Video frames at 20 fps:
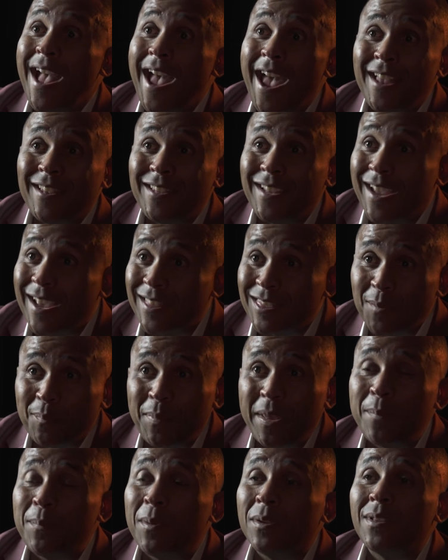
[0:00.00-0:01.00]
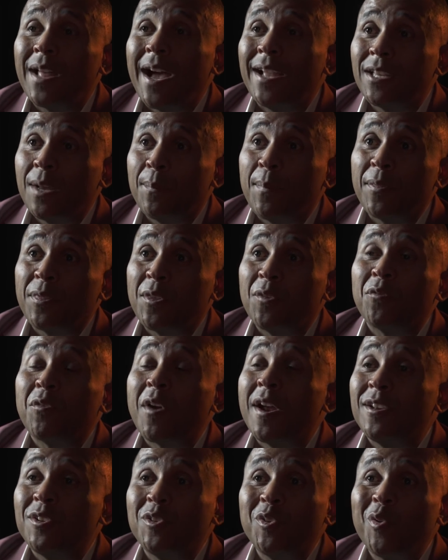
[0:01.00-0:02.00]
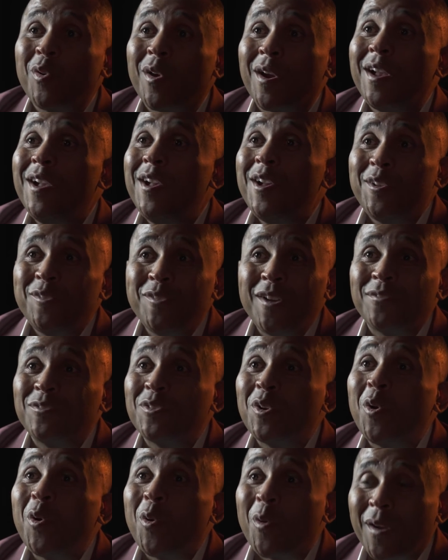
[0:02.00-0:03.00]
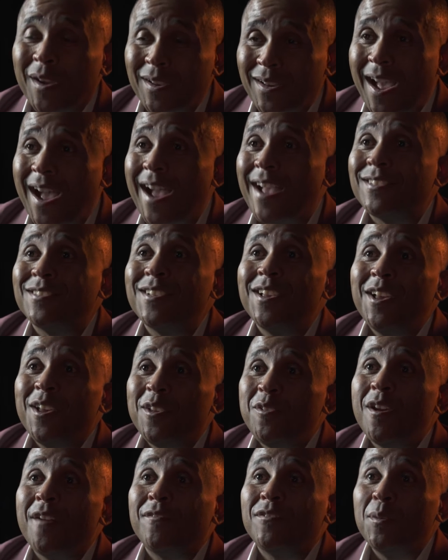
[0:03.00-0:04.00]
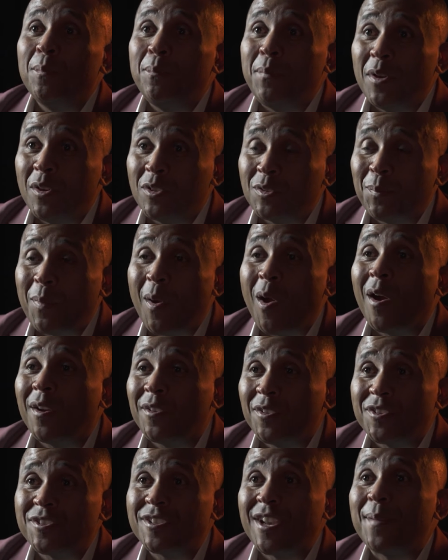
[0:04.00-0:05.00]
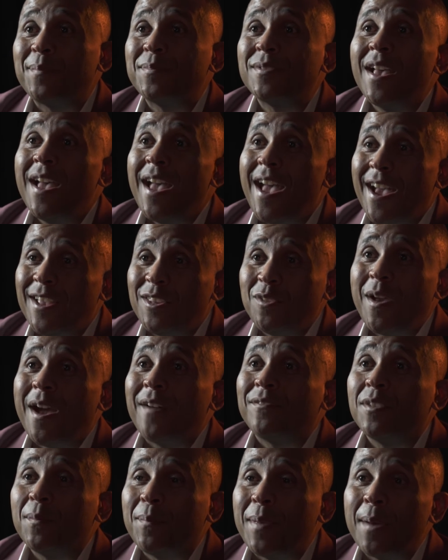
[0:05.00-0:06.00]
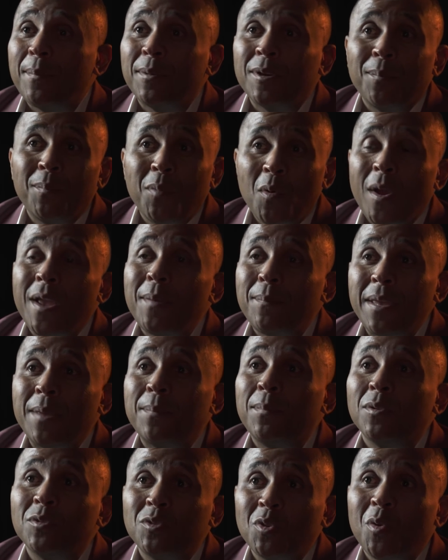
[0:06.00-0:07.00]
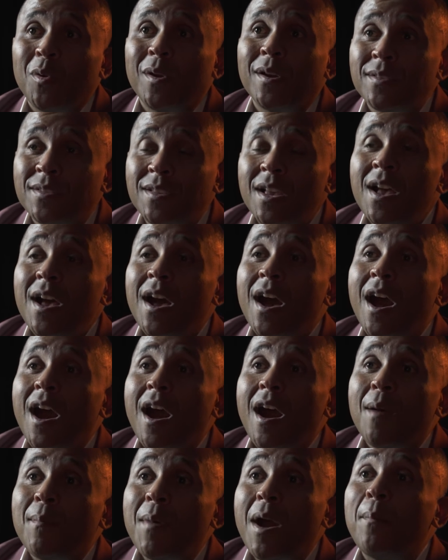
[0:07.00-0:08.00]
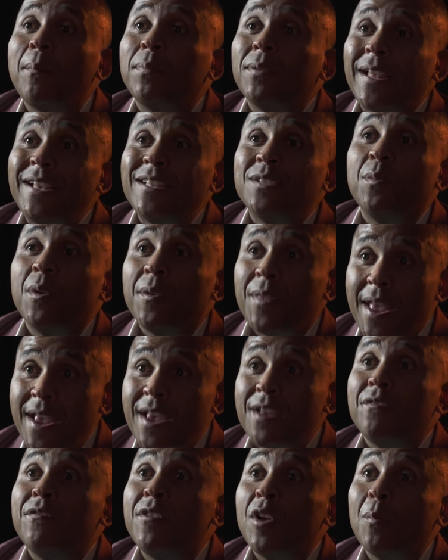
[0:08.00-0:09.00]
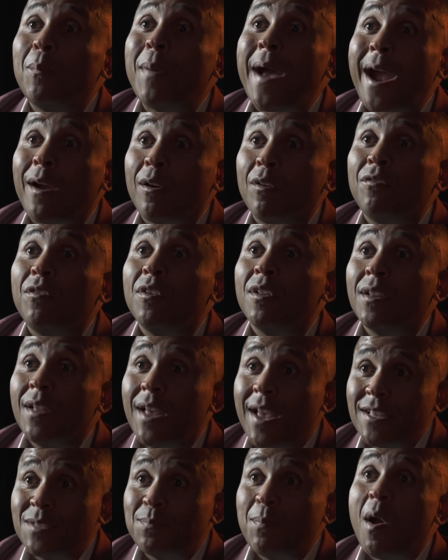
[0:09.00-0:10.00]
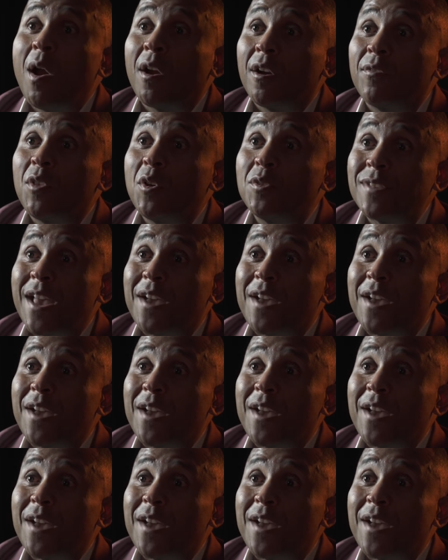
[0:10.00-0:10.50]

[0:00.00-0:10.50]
And to get the people lined up at the front door, you have to organize, you have to build partnerships, and you have to be able to point people towards a place where they can feel powerful as part of those